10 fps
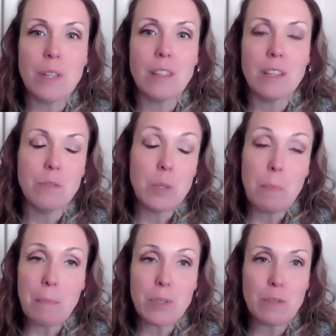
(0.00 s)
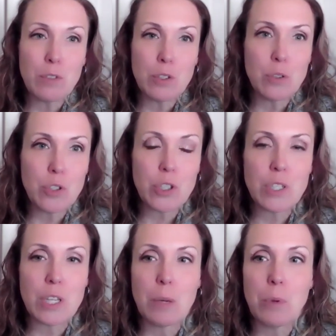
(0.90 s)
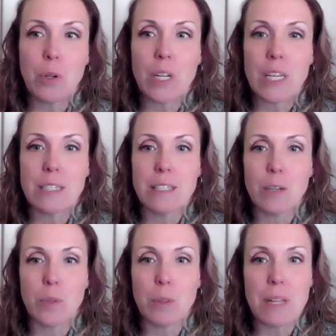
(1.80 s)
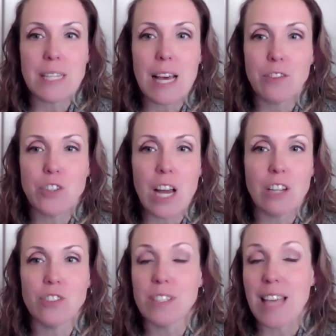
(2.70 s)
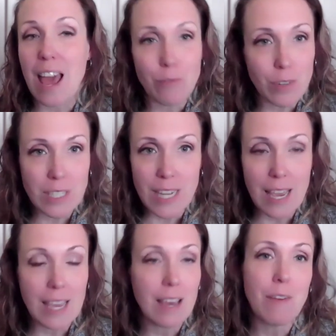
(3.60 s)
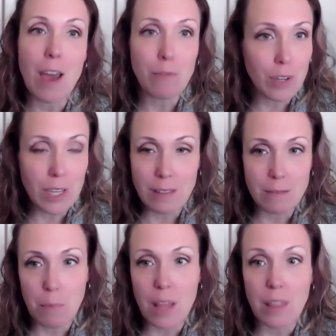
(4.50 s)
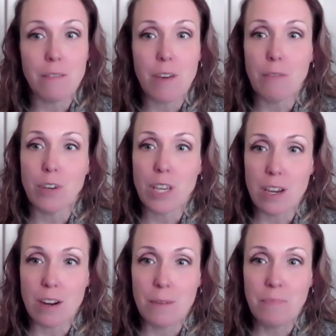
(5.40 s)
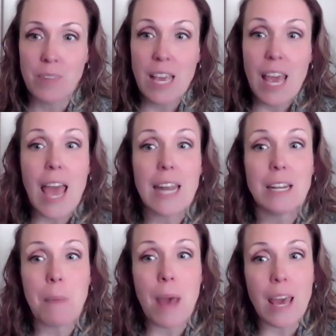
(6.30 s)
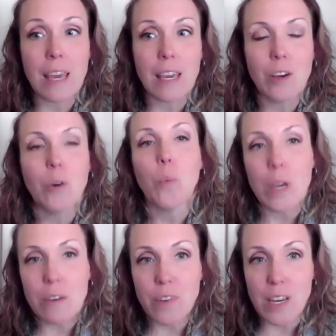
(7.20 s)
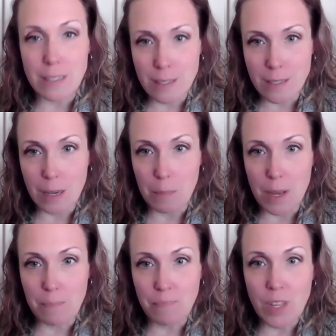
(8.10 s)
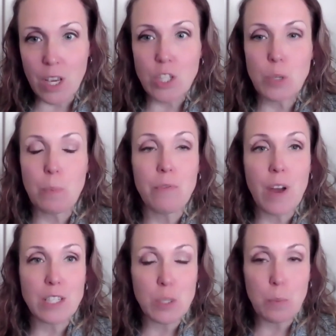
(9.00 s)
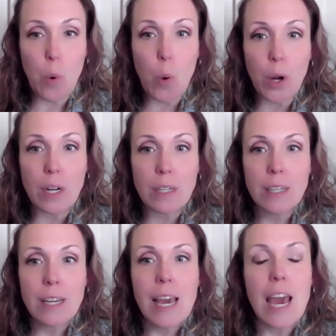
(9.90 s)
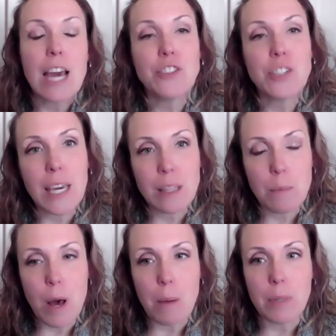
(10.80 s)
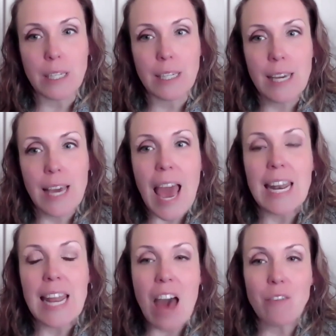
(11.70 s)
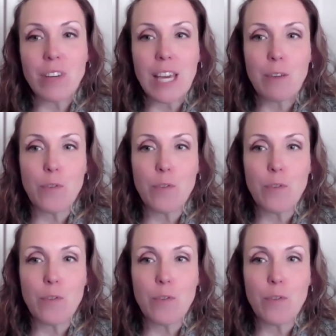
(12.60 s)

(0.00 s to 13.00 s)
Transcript: the members of the New Jersey community deal with mental health challenges every day of every month of every year. And in May, we fight stigma to provide support, educate the public, and advocate for